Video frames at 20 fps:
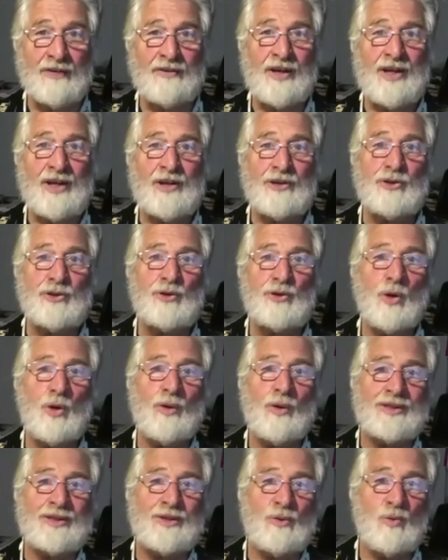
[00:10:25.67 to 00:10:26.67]
You don't
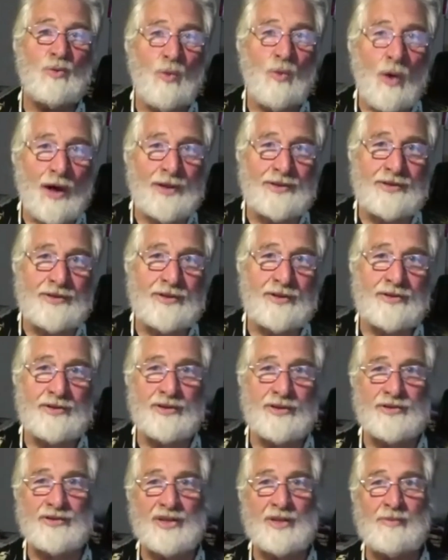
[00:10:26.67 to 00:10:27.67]
want to
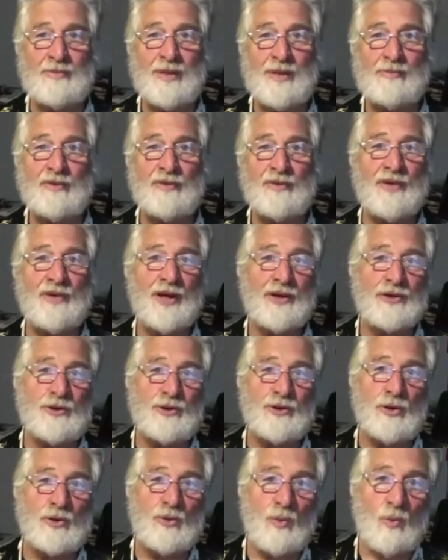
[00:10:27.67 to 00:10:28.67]
see people fail. You don't
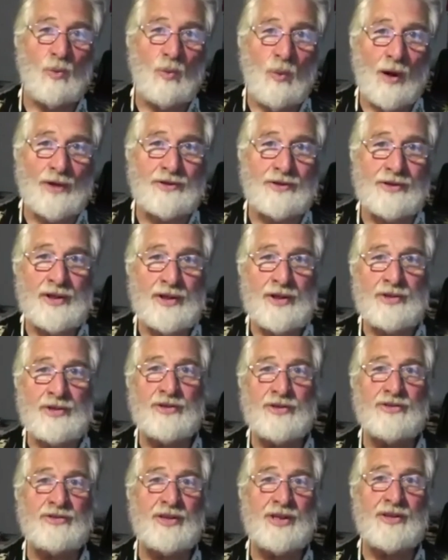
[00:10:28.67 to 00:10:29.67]
want to
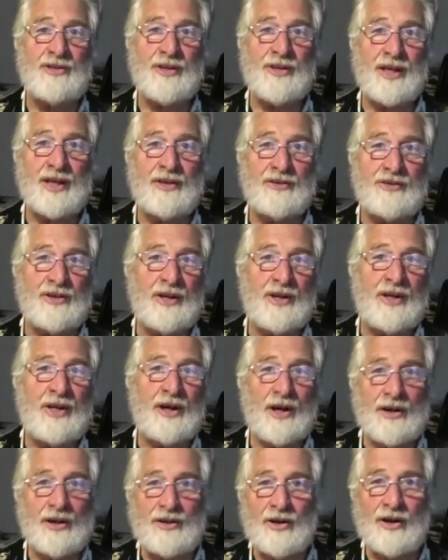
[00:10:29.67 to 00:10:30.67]
see things
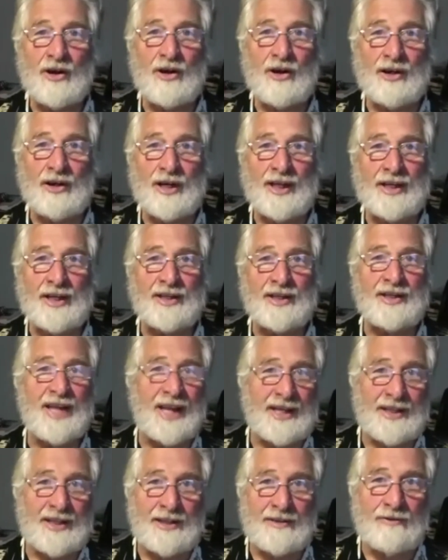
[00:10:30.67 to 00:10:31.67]
occur in a
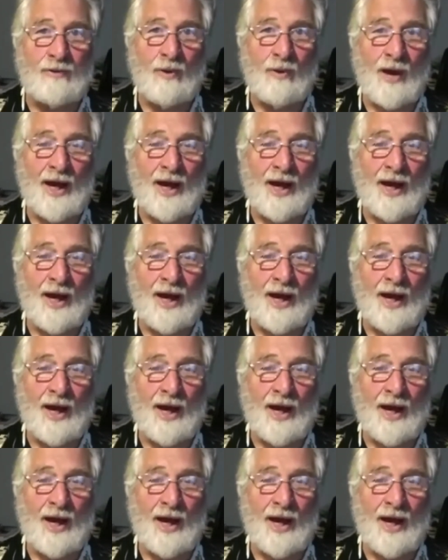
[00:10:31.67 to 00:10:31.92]
negative way.